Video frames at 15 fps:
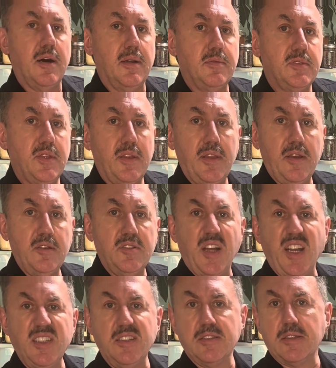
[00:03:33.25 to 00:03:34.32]
So those
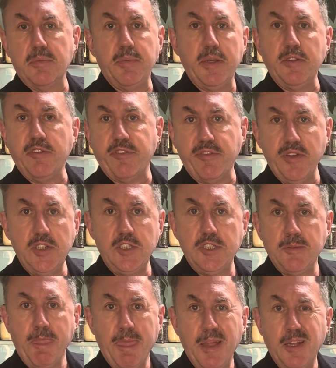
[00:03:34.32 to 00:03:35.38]
onions can be in your fridge.
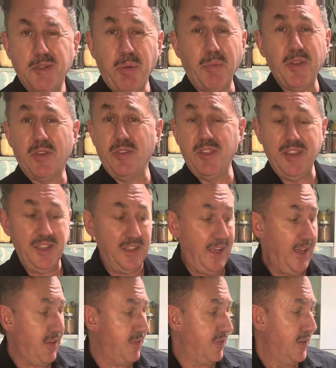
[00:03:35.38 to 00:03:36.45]
It's probably a good thing to
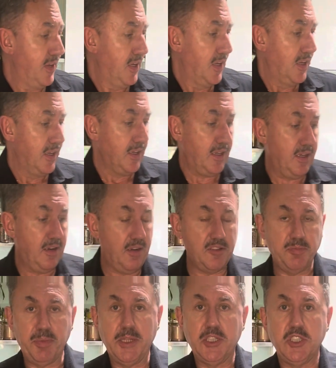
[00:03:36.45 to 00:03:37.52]
have. Get a nice
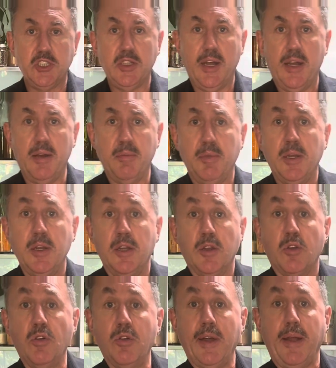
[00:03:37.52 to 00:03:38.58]
big
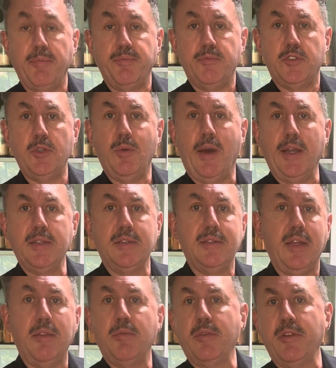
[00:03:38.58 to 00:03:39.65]
cook up, do onions,
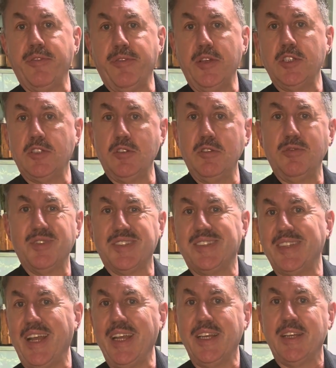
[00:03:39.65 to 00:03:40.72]
have them in the fridge, use them for
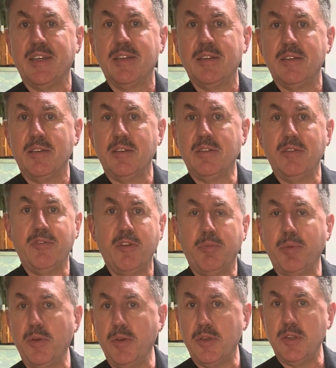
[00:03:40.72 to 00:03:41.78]
steak, use them for
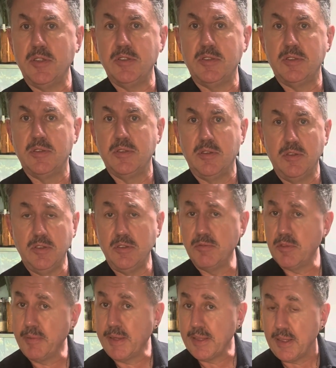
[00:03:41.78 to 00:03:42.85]
burgers, use them to
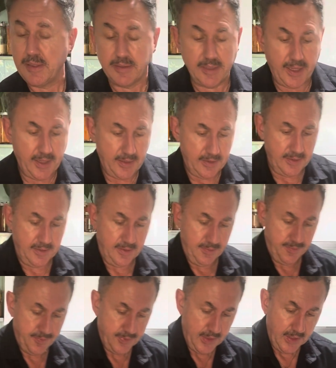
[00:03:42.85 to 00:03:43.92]
make these tarts.
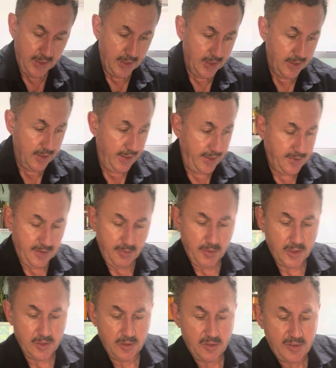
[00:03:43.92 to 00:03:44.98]
Next thing we're going
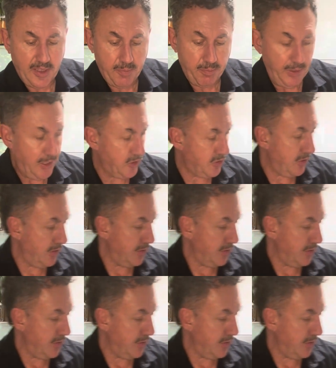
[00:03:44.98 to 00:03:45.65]
to do is our beetroot.